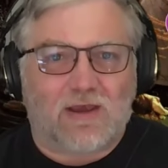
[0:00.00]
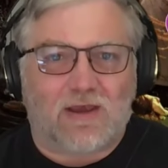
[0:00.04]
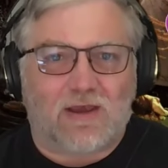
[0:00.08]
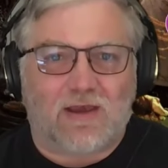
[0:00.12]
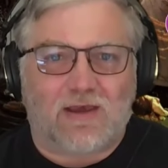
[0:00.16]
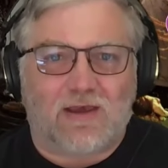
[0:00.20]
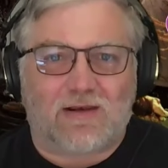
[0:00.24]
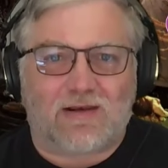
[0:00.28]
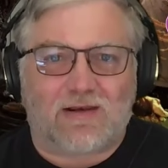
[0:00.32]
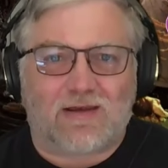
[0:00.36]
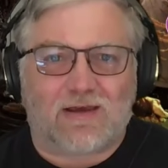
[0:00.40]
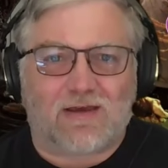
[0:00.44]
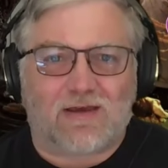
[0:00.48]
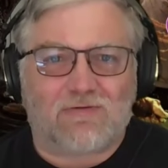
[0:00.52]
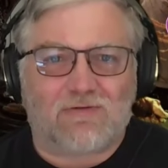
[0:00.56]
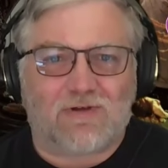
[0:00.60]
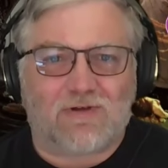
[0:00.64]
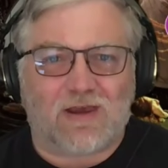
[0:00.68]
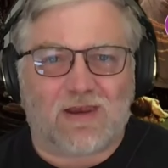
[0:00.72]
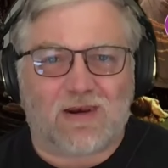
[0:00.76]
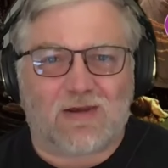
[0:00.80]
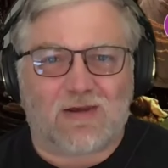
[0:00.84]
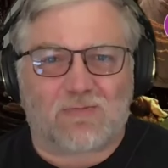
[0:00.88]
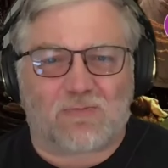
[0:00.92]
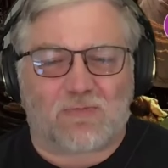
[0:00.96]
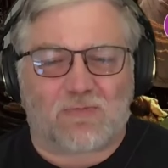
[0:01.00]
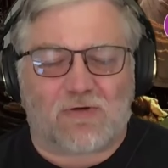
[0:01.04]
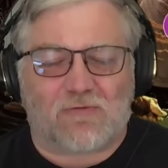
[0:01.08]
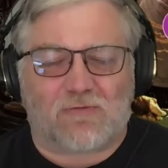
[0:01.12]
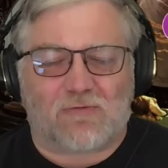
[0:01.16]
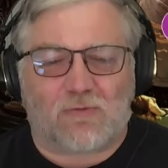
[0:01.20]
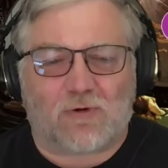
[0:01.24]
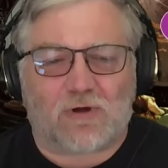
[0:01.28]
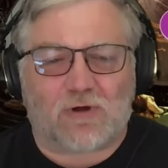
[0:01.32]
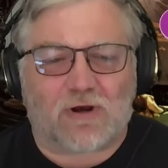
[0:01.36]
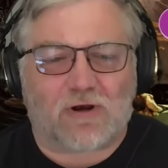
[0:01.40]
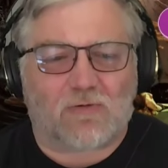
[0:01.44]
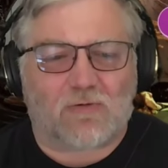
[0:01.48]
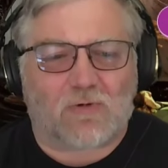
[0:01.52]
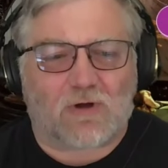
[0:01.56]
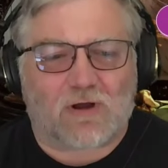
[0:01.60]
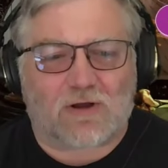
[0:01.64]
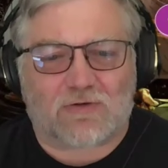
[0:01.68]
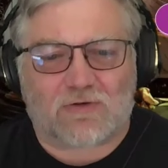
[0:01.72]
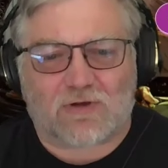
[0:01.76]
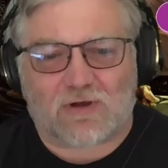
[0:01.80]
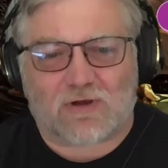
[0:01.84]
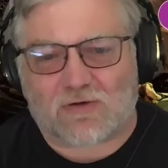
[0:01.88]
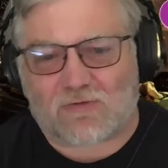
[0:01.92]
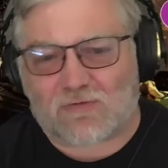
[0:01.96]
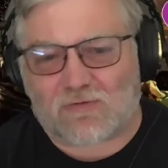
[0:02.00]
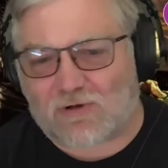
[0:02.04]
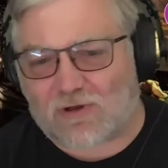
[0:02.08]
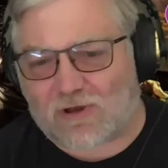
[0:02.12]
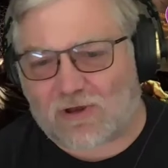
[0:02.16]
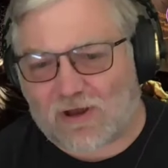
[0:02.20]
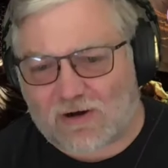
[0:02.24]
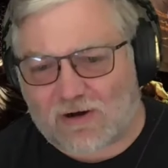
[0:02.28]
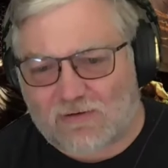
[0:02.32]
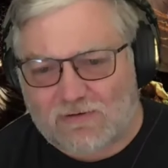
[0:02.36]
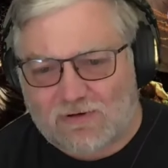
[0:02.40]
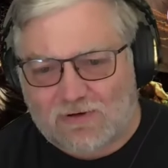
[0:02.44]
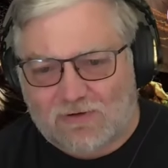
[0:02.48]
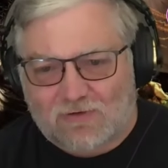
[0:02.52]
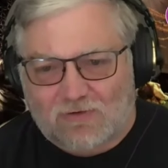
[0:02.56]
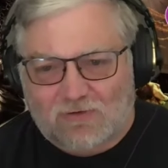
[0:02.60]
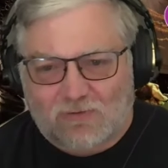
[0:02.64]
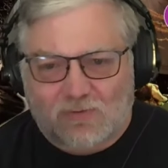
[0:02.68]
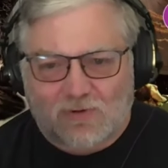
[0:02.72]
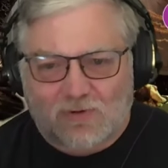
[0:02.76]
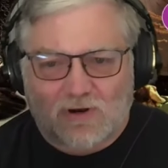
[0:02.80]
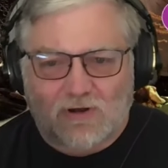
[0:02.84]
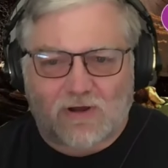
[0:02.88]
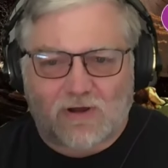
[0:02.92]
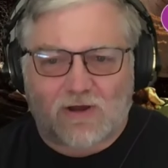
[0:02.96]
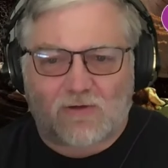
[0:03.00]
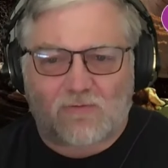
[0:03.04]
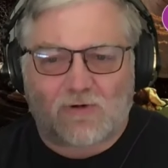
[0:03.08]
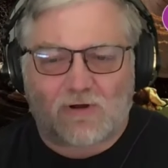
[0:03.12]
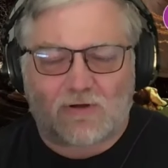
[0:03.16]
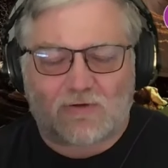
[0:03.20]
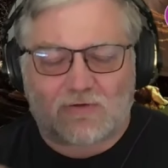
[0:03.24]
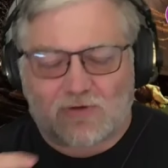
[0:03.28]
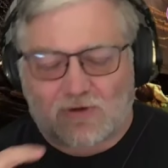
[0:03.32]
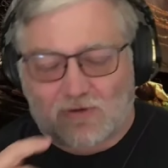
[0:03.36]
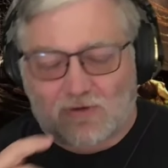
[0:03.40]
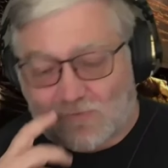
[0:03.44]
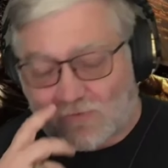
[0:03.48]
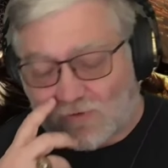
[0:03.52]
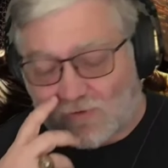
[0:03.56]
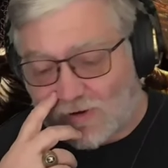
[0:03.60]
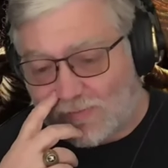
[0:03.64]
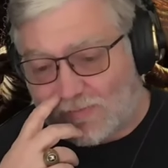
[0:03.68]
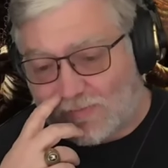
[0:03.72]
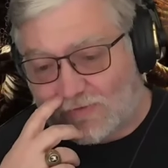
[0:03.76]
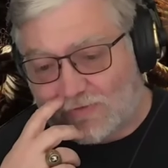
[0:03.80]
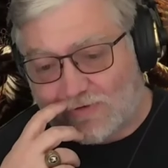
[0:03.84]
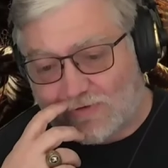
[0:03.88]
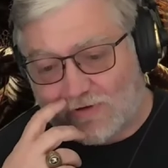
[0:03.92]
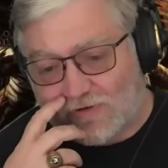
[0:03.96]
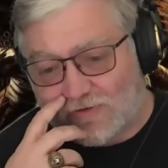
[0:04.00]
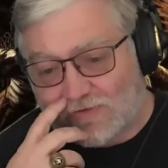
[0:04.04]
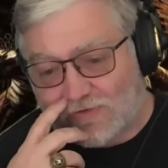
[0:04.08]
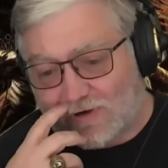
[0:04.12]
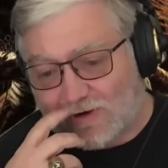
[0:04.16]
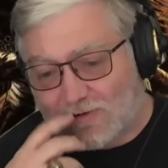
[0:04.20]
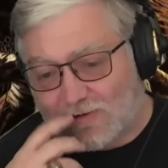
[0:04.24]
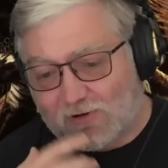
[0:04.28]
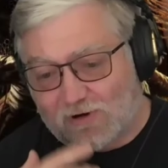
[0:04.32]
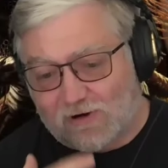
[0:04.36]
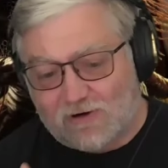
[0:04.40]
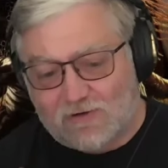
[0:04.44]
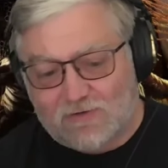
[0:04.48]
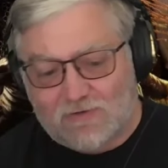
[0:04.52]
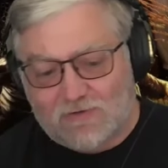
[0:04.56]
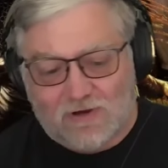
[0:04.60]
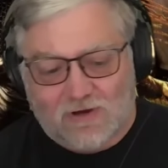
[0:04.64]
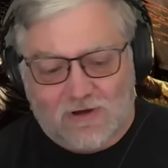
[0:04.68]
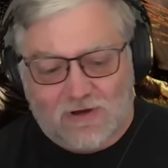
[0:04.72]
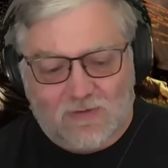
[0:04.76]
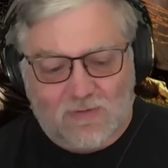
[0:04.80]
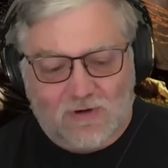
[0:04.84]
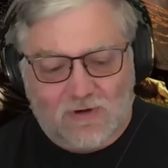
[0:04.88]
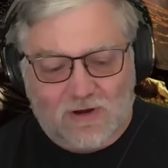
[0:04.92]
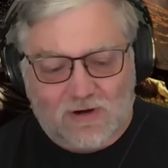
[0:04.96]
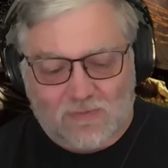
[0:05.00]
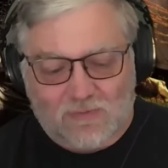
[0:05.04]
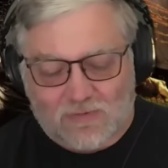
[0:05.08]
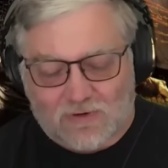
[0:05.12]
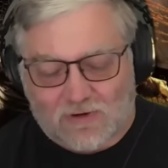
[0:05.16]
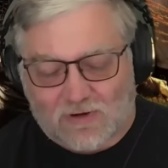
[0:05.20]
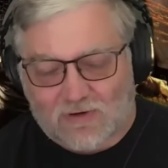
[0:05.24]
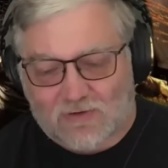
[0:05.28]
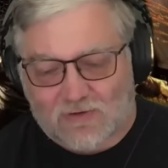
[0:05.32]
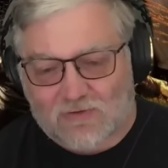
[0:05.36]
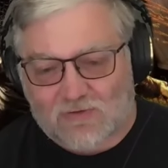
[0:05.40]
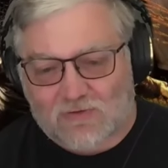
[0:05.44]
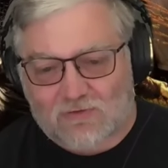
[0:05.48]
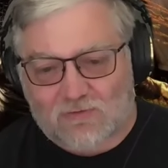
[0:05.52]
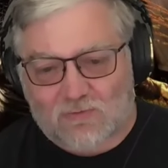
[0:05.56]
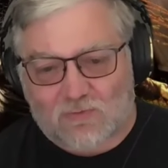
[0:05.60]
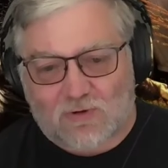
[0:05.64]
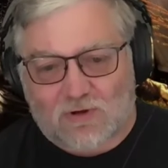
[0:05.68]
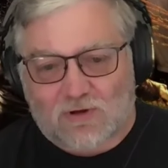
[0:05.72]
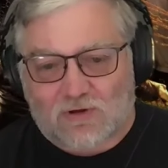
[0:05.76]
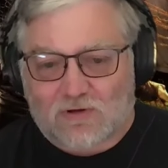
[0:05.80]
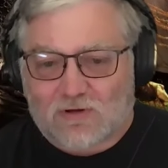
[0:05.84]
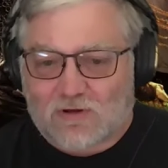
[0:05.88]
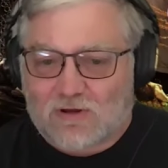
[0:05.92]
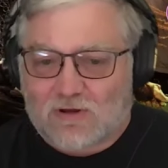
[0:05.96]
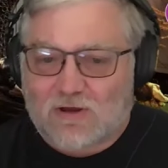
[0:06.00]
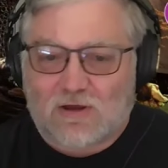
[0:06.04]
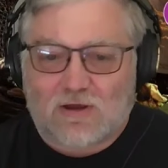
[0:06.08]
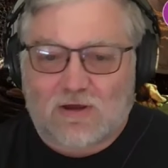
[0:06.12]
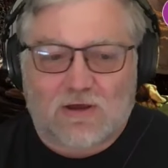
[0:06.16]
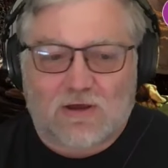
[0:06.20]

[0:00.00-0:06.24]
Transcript: And I've kind of avoided watching it for a lot of reasons, but I, I watched all four episodes and I wanted to talk about it because there's been